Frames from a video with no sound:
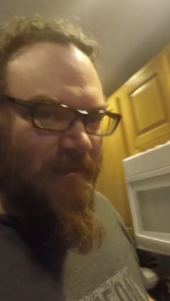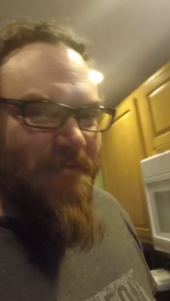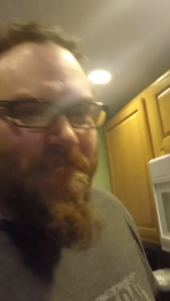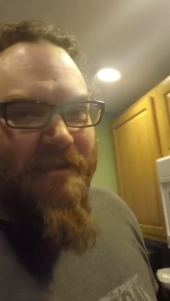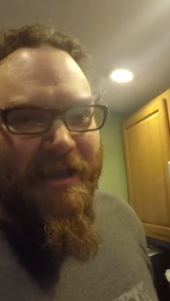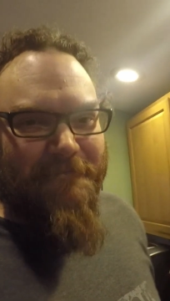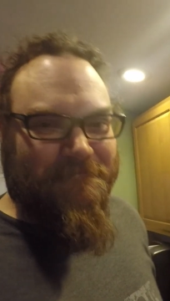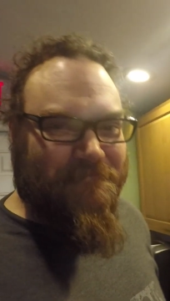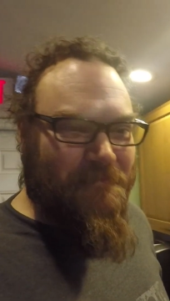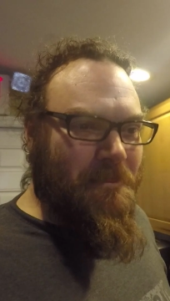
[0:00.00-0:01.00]
Yeah.
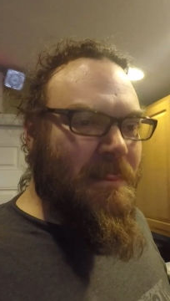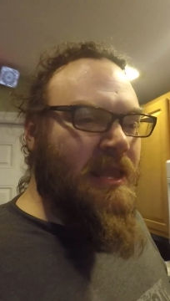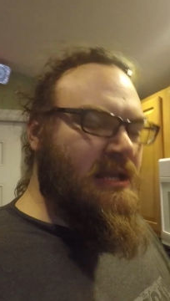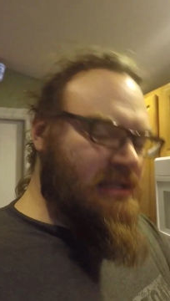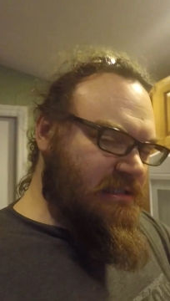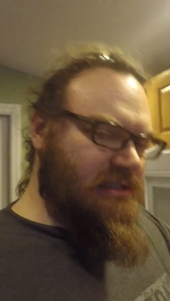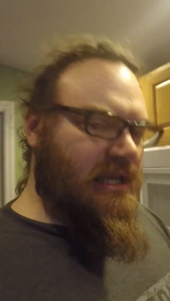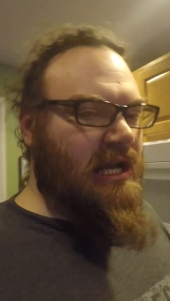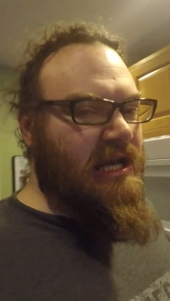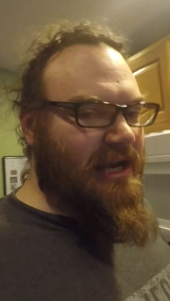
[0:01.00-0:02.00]
It's
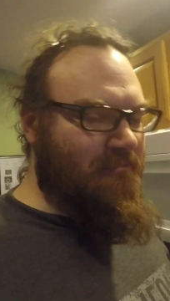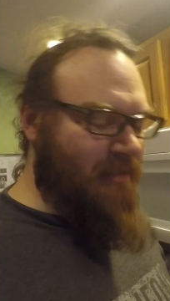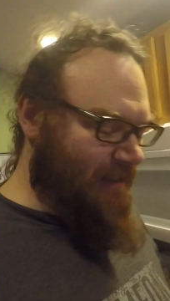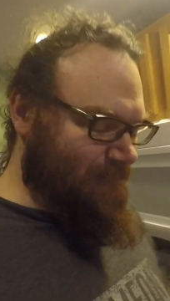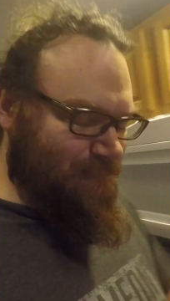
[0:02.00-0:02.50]
gonna need a minute.